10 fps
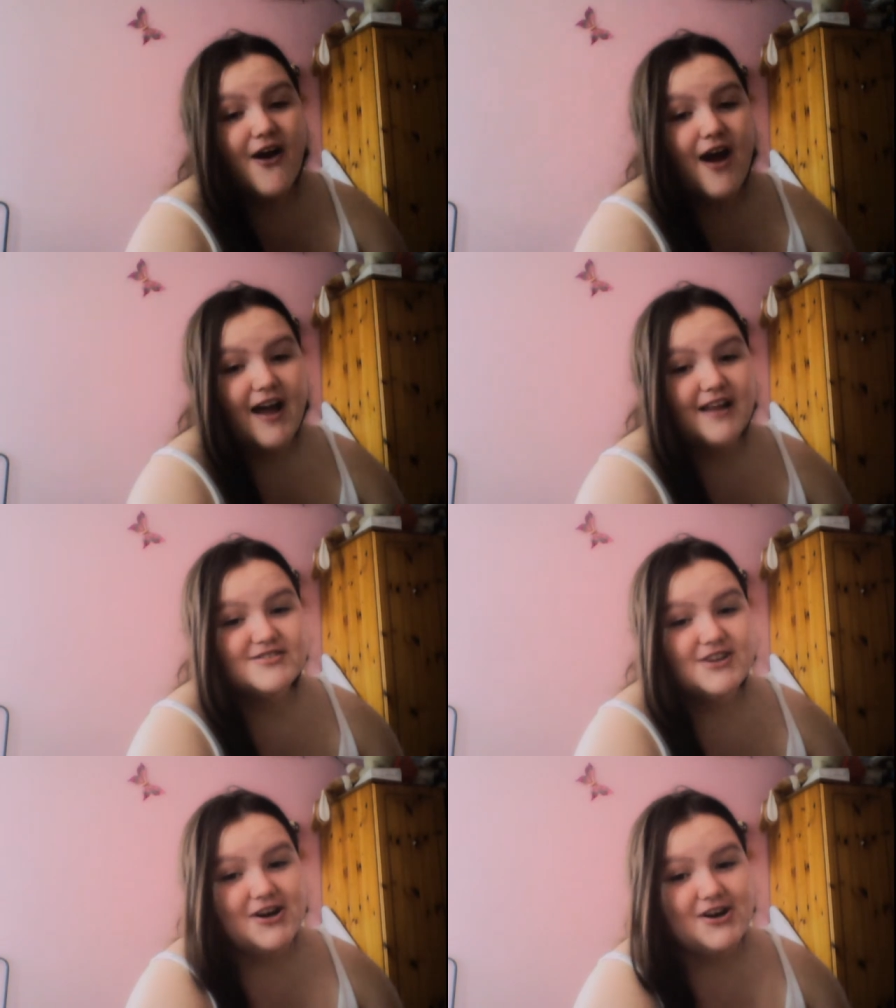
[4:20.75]

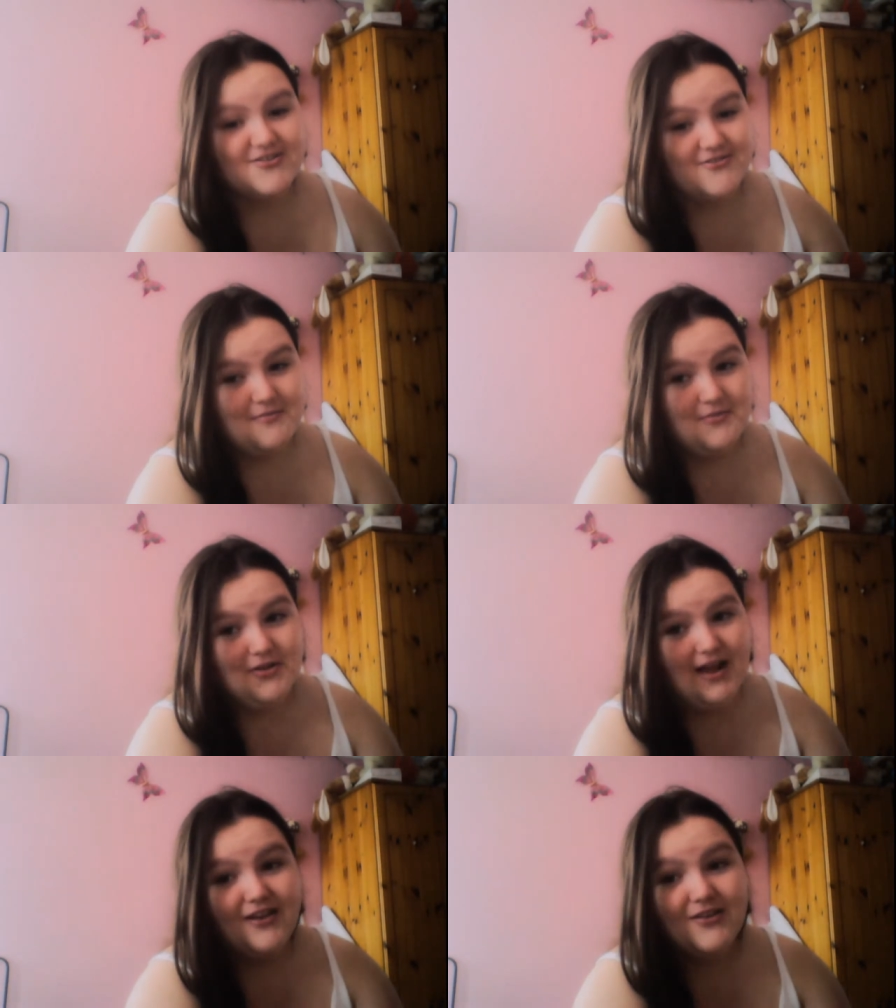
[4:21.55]
and
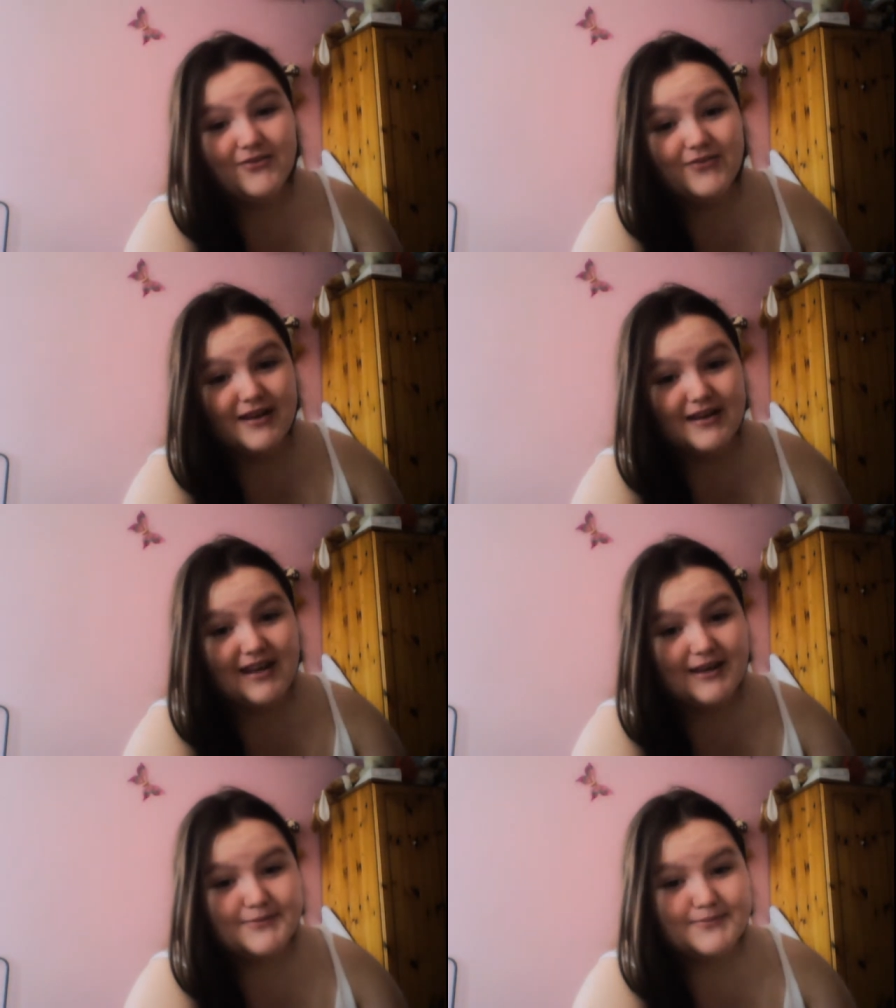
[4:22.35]
honourable. I love that
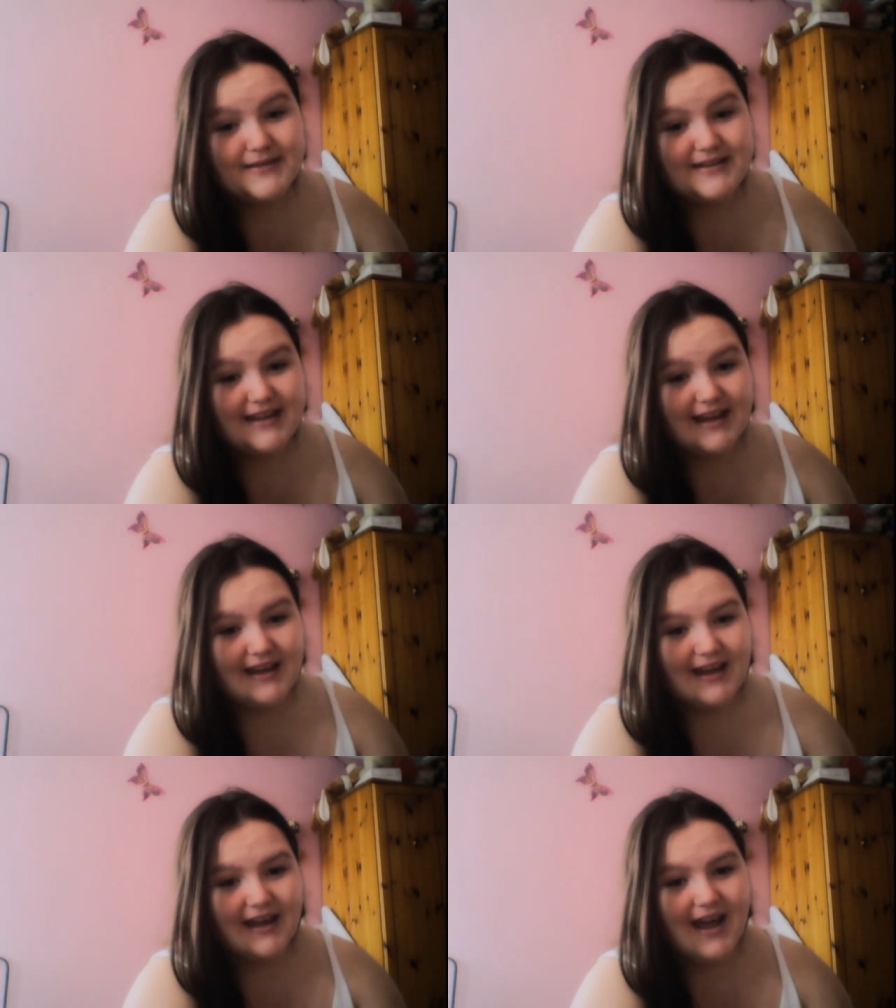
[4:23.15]
name, meaning.